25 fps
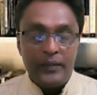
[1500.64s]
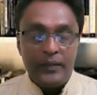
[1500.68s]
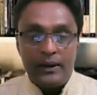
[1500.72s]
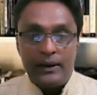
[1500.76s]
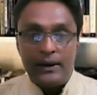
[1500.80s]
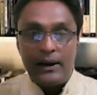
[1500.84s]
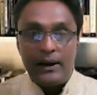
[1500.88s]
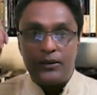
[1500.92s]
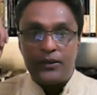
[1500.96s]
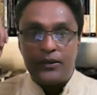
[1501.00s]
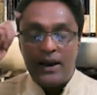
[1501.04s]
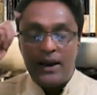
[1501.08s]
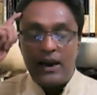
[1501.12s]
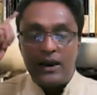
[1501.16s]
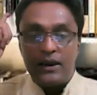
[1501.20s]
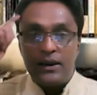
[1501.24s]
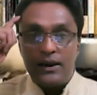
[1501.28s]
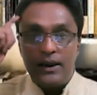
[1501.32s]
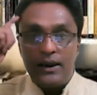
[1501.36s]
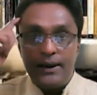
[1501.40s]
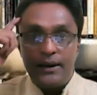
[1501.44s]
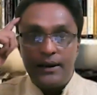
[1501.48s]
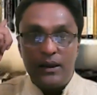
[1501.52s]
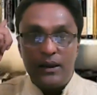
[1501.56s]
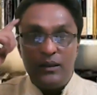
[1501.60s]
You have to
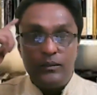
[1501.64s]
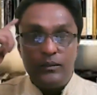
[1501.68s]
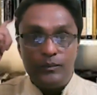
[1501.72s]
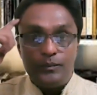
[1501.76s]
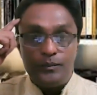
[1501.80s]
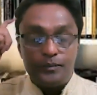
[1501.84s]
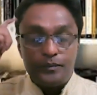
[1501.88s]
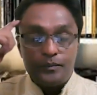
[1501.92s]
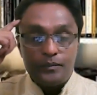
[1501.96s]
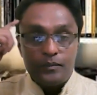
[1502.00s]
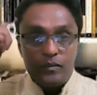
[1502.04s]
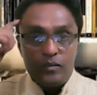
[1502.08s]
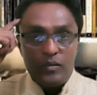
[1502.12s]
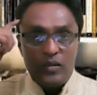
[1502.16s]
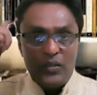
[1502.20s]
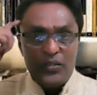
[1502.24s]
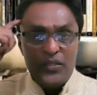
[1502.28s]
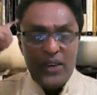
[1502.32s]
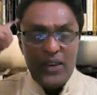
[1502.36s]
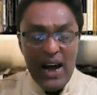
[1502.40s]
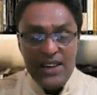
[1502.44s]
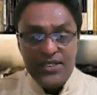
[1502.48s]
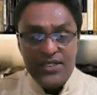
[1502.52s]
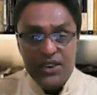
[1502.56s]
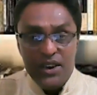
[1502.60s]
calculate
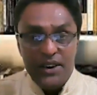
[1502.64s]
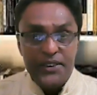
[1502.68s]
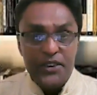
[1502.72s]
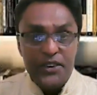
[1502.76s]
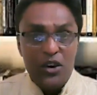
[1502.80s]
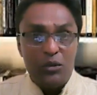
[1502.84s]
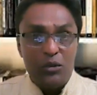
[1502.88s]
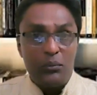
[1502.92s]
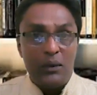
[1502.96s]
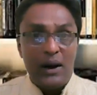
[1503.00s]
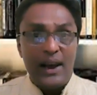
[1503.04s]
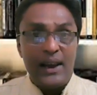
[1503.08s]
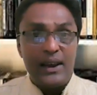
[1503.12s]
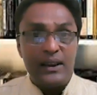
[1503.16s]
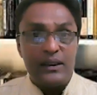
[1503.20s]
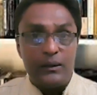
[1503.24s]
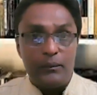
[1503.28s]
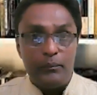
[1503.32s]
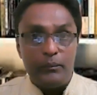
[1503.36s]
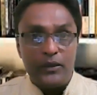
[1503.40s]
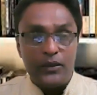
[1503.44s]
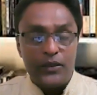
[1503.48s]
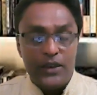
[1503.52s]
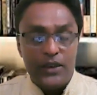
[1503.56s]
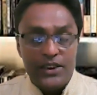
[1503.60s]
the answer in your
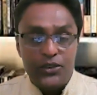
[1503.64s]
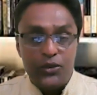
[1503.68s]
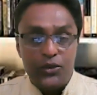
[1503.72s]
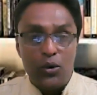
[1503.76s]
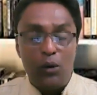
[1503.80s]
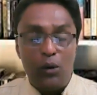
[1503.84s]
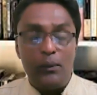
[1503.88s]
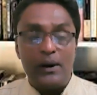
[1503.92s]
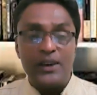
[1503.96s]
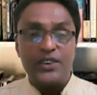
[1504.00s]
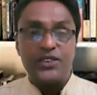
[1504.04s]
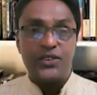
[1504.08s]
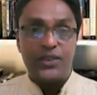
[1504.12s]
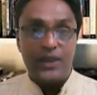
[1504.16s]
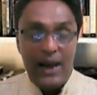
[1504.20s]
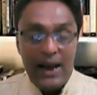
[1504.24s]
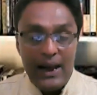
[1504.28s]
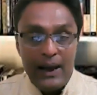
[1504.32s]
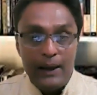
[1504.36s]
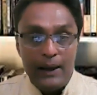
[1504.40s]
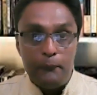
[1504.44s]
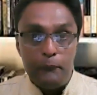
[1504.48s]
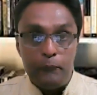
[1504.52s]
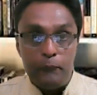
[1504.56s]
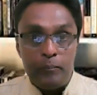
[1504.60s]
mind. There's no much
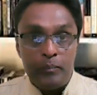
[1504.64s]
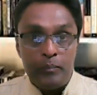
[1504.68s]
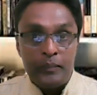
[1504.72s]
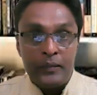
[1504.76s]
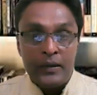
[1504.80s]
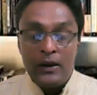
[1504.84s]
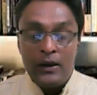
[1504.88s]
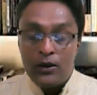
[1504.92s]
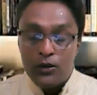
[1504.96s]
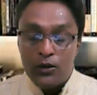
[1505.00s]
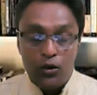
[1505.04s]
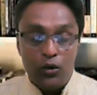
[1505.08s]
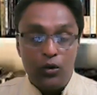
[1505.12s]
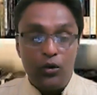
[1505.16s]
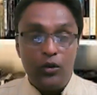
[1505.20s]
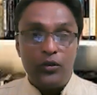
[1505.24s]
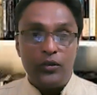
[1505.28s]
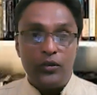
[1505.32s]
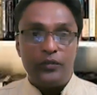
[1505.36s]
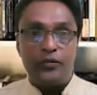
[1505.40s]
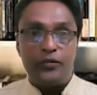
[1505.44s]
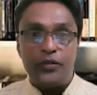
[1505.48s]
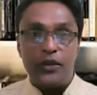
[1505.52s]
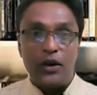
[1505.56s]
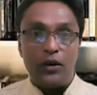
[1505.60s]
time.
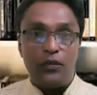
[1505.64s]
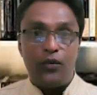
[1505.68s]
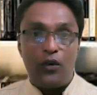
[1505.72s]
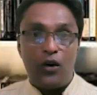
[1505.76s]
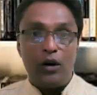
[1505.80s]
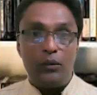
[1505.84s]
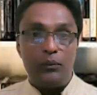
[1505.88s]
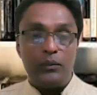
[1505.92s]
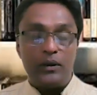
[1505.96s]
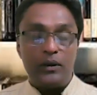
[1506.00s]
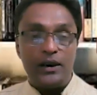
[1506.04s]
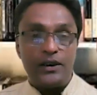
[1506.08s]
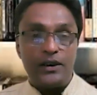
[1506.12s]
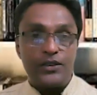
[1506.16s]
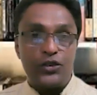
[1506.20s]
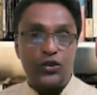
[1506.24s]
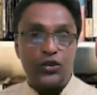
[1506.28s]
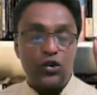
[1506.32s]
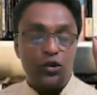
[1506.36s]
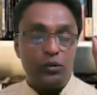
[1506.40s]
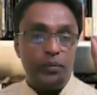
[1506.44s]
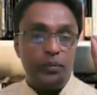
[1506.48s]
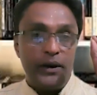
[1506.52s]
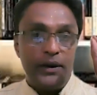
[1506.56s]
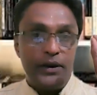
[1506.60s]
So the formulas
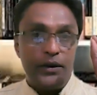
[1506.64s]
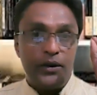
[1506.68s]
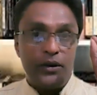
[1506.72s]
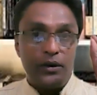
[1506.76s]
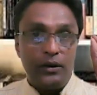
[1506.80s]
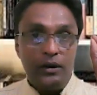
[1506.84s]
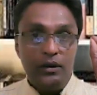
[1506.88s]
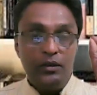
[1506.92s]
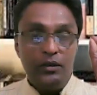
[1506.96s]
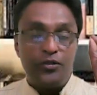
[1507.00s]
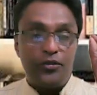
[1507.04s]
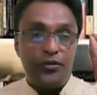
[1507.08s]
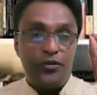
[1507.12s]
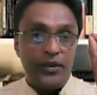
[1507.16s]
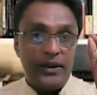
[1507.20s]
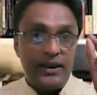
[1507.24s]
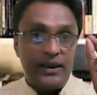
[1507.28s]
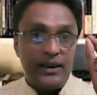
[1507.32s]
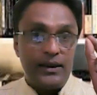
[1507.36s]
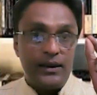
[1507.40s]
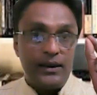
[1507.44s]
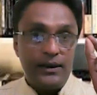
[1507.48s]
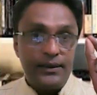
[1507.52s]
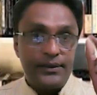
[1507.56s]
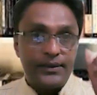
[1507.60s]
should be in your
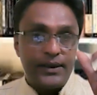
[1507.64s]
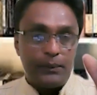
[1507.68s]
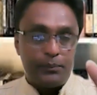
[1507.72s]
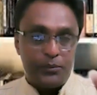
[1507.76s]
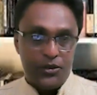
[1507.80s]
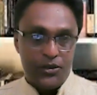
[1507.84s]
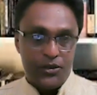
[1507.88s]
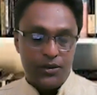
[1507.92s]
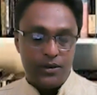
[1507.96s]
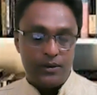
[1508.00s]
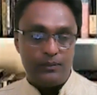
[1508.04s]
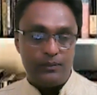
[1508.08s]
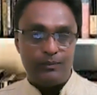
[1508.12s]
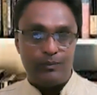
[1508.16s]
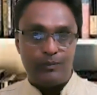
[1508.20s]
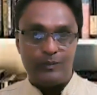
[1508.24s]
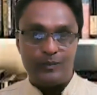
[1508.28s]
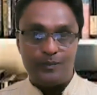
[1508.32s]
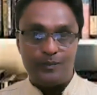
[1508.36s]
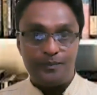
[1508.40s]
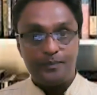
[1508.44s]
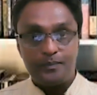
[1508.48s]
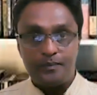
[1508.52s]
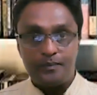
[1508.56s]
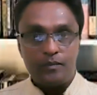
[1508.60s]
fingertips.
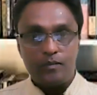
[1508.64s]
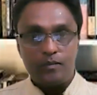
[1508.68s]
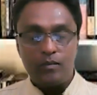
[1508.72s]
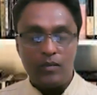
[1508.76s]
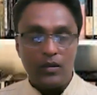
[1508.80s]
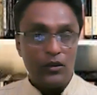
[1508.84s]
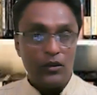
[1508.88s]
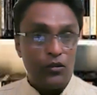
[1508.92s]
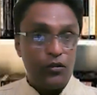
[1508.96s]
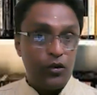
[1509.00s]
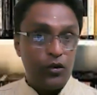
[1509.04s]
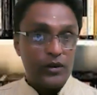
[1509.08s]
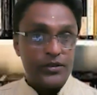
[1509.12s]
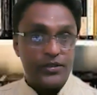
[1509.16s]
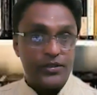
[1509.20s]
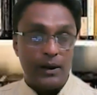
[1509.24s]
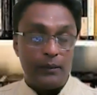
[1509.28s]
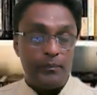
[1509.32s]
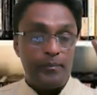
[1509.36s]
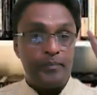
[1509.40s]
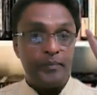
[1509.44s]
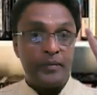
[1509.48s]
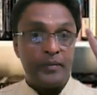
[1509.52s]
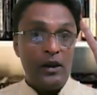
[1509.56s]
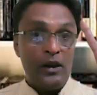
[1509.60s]
Fourth
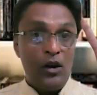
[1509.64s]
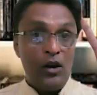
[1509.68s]
step.